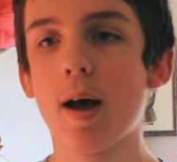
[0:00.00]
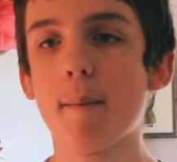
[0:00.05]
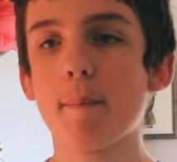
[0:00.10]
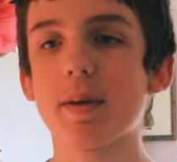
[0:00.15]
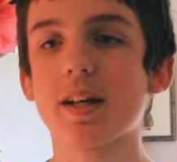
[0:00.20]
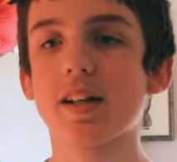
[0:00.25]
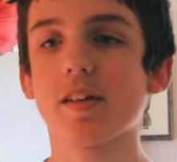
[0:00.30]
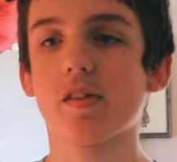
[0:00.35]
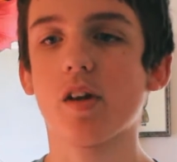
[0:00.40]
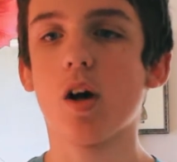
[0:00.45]

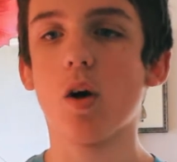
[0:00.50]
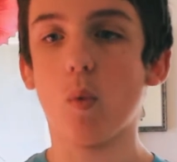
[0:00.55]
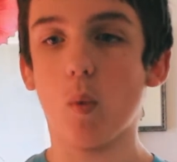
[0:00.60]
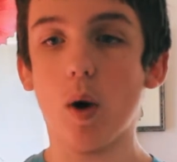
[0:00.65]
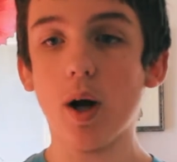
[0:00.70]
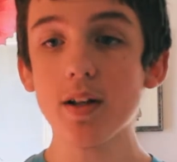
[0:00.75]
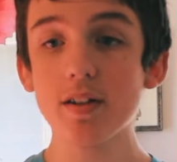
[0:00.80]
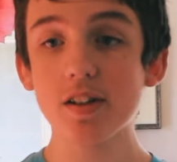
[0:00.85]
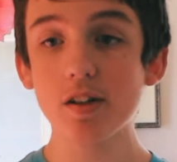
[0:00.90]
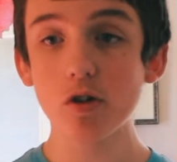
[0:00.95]
because
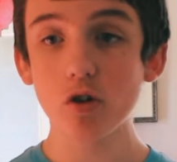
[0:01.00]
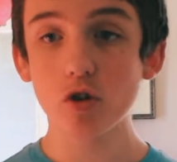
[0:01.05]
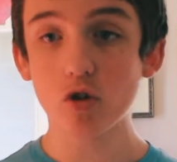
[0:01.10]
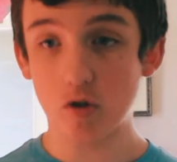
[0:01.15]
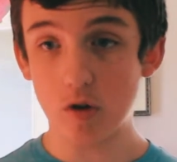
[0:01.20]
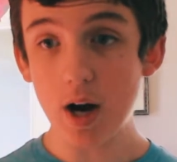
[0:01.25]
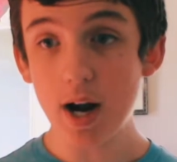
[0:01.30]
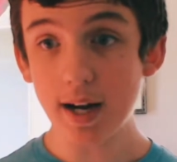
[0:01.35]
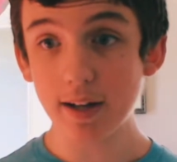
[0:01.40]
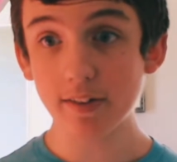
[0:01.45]
once it
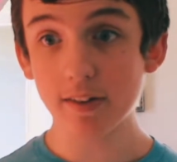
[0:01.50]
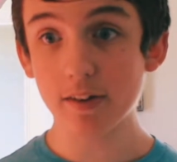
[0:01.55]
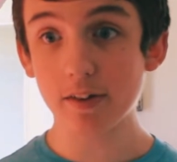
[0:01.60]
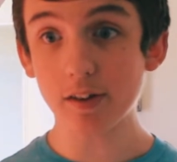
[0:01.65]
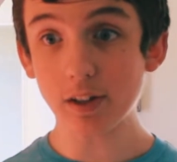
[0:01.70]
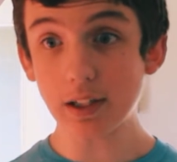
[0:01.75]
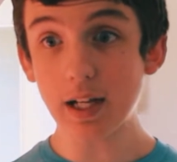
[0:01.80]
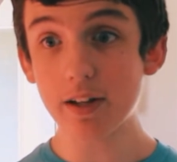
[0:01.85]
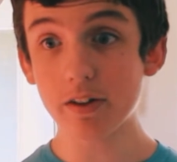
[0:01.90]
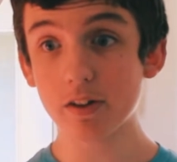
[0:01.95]
strikes a
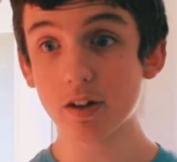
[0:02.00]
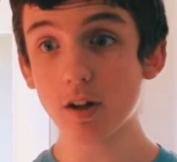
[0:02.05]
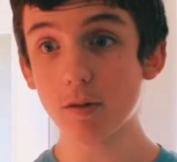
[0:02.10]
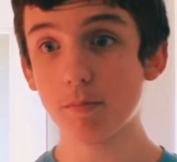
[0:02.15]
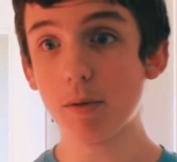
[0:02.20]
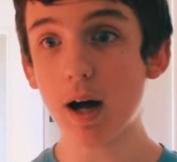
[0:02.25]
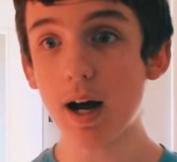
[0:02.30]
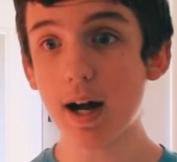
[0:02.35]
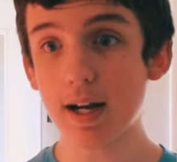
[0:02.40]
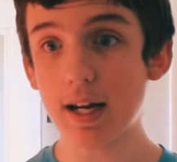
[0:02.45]
celestial
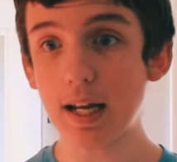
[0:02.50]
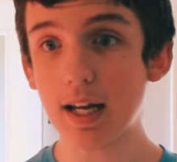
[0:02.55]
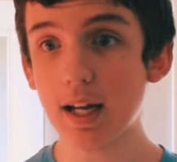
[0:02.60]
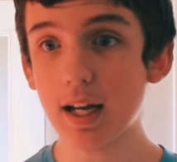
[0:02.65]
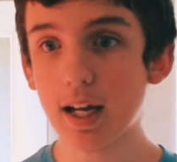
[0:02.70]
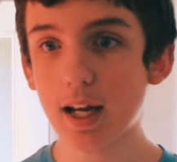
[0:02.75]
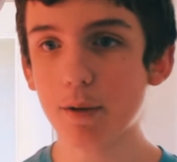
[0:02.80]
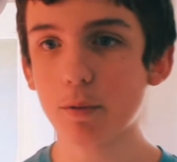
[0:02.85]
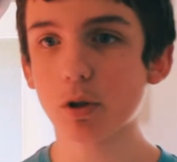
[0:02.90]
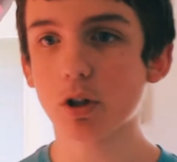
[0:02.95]
body,
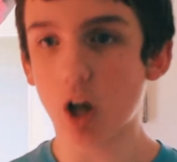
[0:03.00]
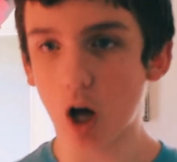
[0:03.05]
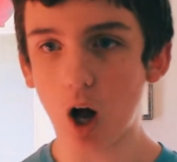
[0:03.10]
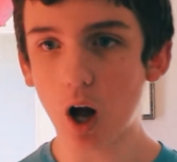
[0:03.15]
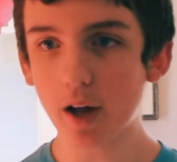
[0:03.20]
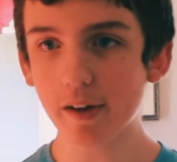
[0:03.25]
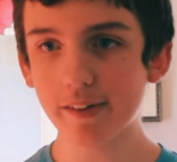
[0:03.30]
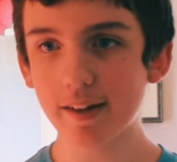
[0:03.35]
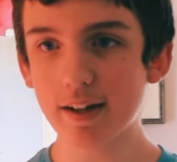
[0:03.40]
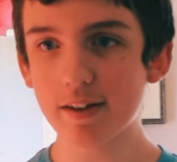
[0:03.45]
it will
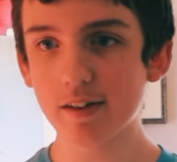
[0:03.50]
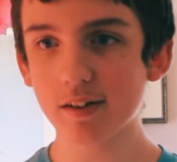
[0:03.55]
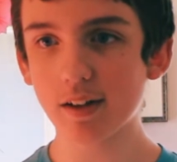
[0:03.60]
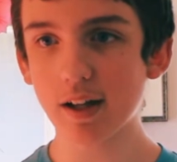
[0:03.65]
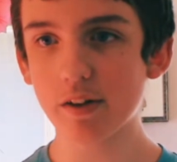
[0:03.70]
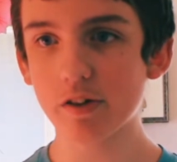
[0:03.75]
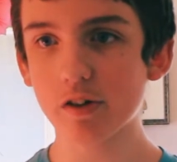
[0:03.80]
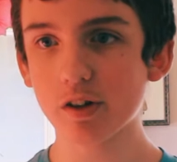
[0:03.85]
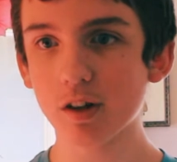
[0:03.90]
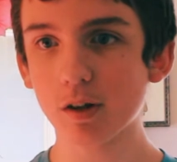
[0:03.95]
cause that
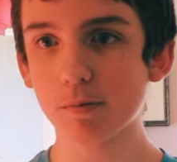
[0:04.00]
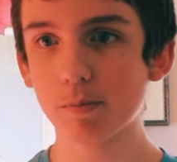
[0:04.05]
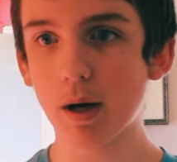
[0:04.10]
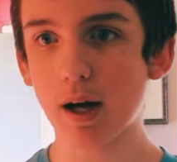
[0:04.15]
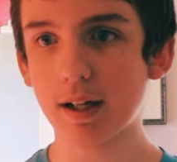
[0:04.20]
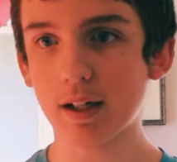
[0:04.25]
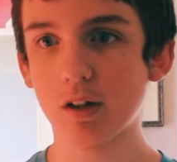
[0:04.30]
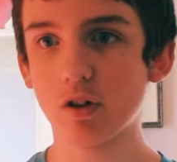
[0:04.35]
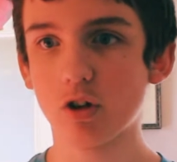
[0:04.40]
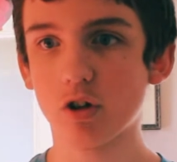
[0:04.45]
celestial
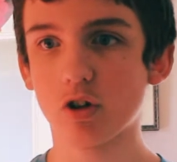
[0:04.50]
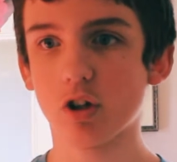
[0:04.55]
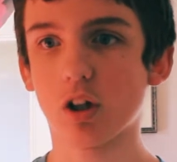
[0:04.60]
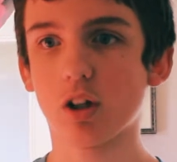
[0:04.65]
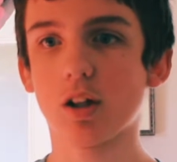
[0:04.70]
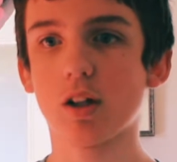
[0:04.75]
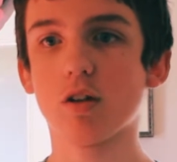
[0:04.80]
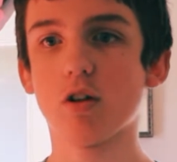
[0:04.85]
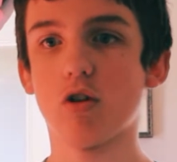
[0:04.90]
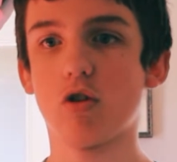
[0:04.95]
body to
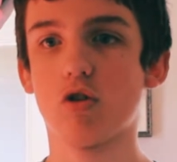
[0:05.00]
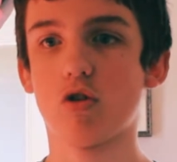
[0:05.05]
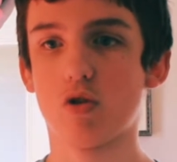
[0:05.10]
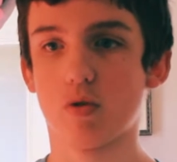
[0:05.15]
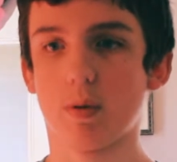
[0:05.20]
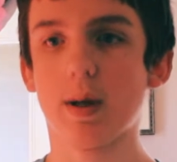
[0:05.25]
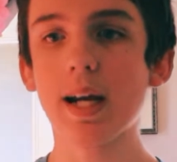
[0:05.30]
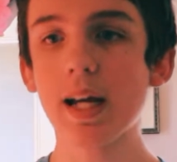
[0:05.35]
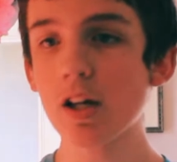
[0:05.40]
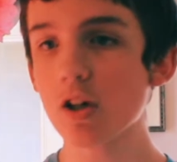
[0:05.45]
turn into
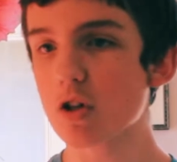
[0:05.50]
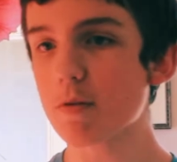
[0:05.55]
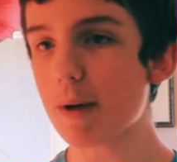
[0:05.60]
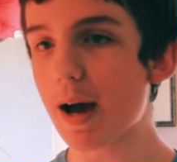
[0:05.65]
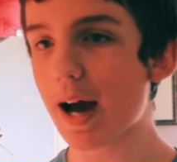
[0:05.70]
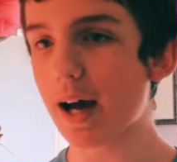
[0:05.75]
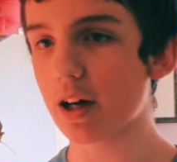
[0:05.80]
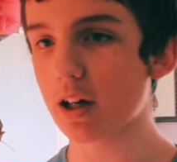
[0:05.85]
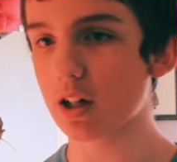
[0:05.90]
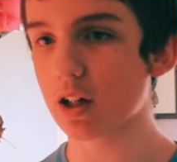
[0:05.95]
strange
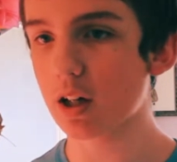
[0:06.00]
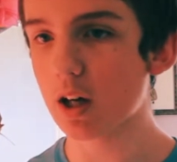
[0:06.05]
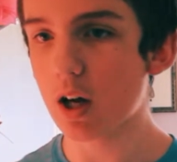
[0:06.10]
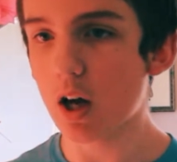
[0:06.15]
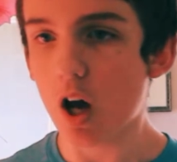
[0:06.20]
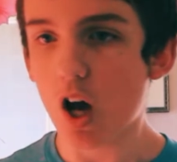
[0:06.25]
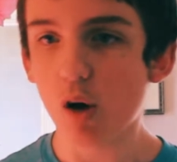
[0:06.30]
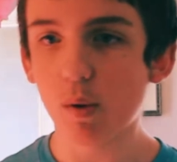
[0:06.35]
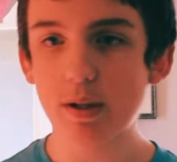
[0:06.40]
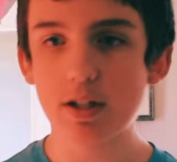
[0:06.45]
matter,
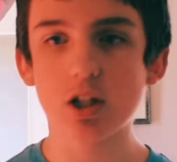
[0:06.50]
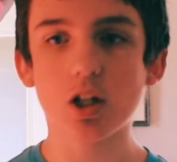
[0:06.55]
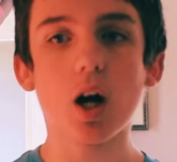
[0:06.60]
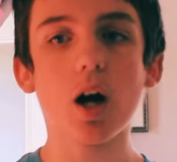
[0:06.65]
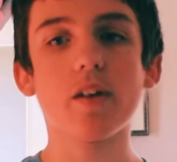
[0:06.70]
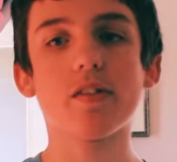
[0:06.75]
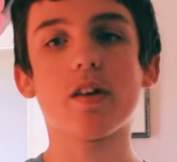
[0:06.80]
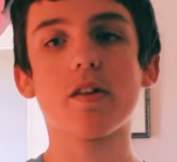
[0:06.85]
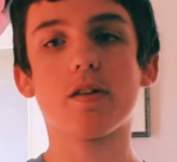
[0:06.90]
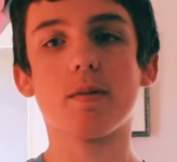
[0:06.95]
which
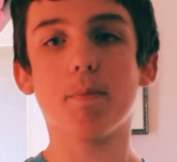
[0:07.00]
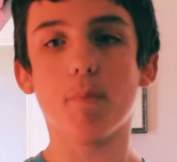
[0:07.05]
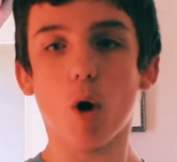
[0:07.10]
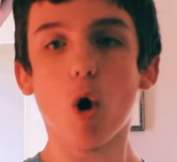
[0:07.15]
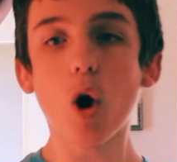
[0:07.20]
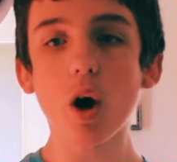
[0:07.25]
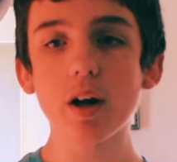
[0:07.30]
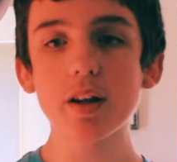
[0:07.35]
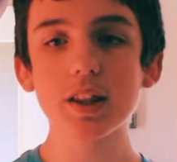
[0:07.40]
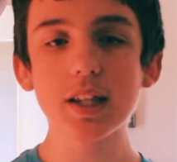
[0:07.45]
causes
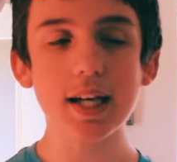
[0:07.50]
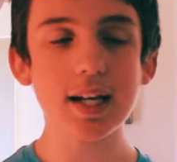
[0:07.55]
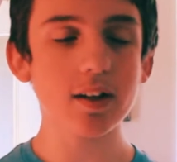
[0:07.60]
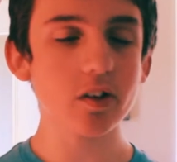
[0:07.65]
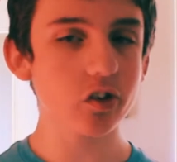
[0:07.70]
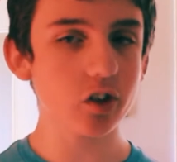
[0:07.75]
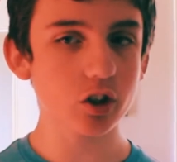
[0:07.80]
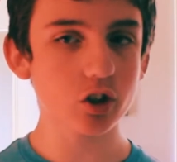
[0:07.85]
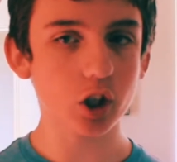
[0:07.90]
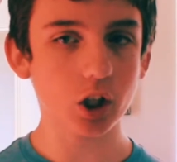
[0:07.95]
more things
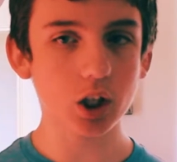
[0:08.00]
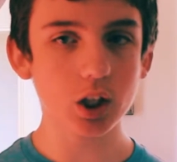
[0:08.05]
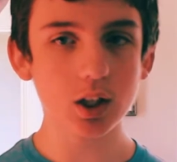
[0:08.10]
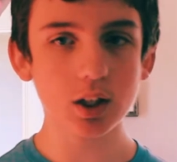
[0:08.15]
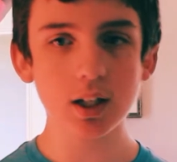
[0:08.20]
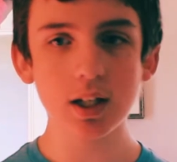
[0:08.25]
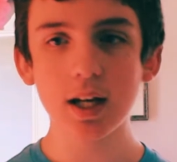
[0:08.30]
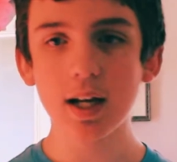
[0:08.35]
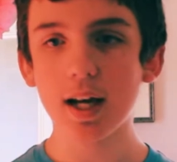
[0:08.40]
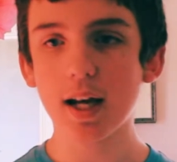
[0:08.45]
to
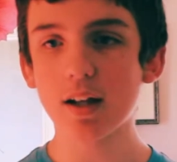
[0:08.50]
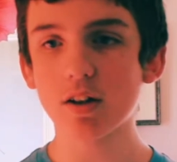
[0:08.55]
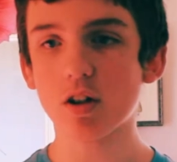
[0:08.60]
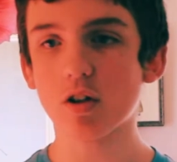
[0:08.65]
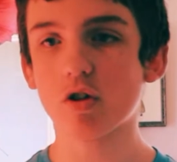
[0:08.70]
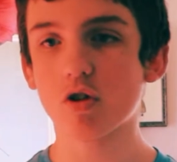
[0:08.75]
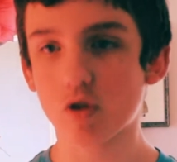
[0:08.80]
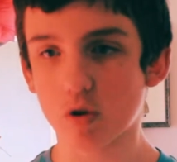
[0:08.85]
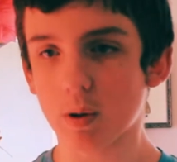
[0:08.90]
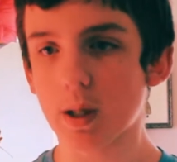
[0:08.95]
turn into
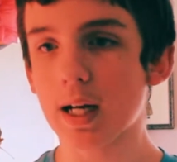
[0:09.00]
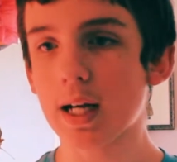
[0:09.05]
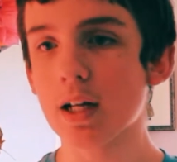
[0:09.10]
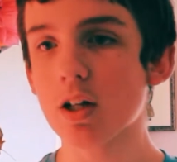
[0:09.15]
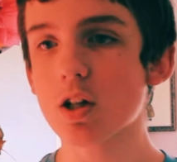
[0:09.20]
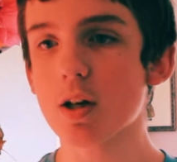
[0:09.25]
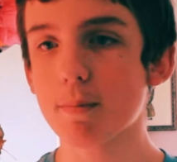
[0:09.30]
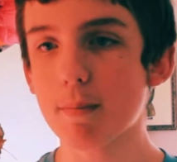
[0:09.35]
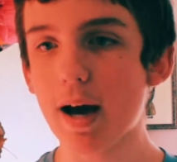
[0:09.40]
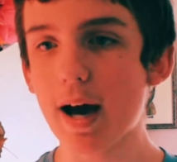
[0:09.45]

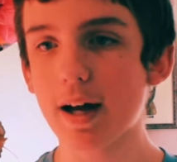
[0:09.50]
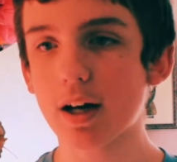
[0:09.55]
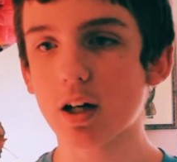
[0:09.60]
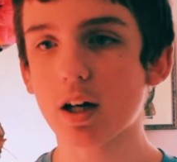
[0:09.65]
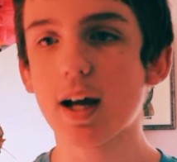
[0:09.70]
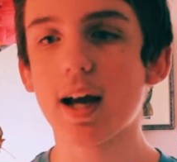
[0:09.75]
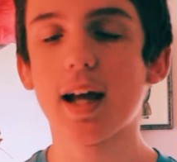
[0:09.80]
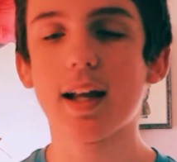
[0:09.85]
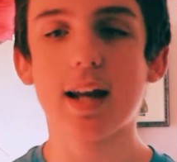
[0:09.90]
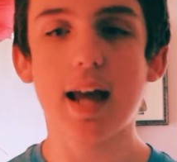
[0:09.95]
strange
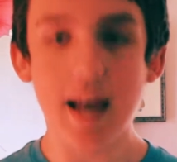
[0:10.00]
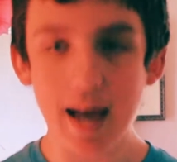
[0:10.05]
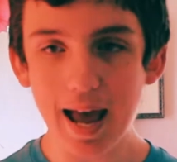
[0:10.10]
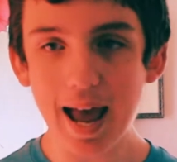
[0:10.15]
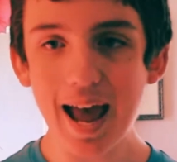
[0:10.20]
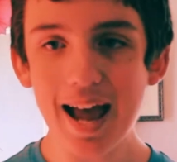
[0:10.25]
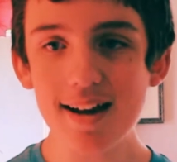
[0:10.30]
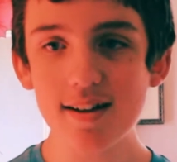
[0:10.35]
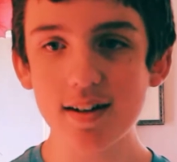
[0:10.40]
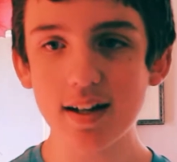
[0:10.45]
matter and
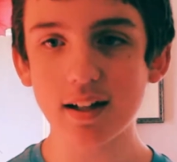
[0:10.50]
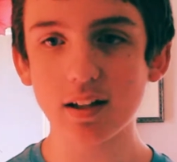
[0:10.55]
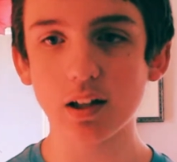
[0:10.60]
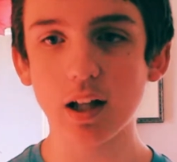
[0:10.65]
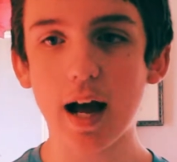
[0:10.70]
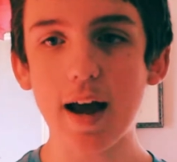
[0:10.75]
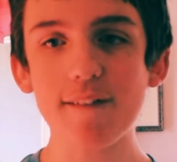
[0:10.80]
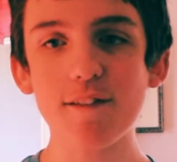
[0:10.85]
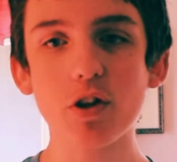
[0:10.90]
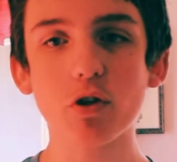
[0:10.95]
ending
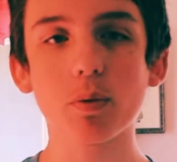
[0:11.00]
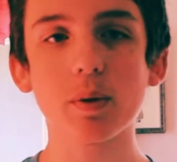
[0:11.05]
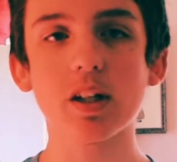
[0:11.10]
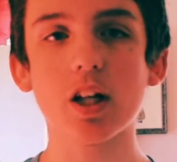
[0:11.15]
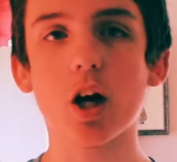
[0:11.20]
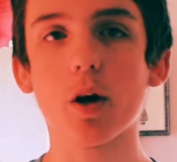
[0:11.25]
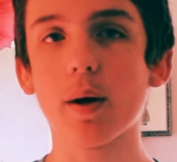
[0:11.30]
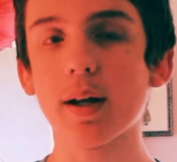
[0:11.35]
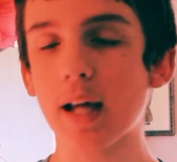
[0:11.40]
life as we know it.